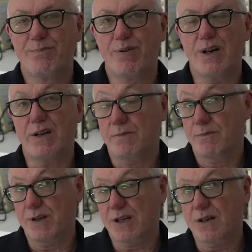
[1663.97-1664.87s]
But
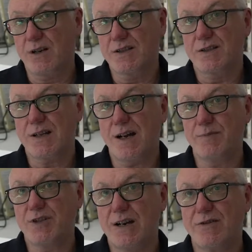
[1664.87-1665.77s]
because
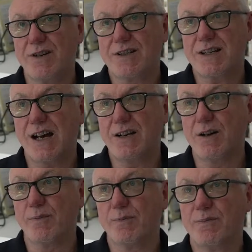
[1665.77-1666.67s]
I'm generous, I
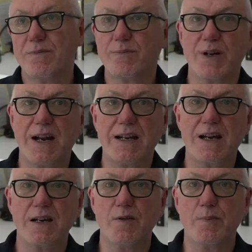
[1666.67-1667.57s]
don't put any
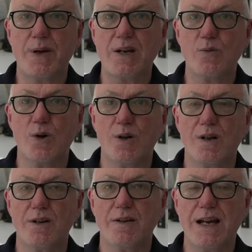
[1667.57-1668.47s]
kind of a paywall
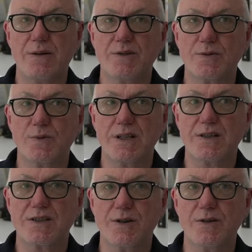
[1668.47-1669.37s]
on that was the week.
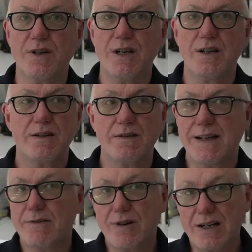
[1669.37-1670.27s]
So
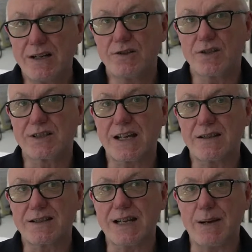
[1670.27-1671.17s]
they really just get
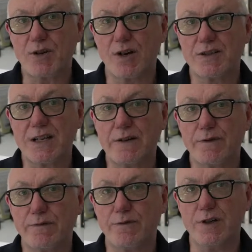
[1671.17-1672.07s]
the same content
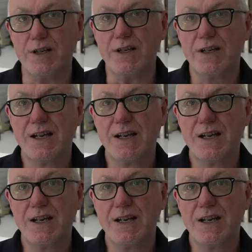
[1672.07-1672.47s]
for free.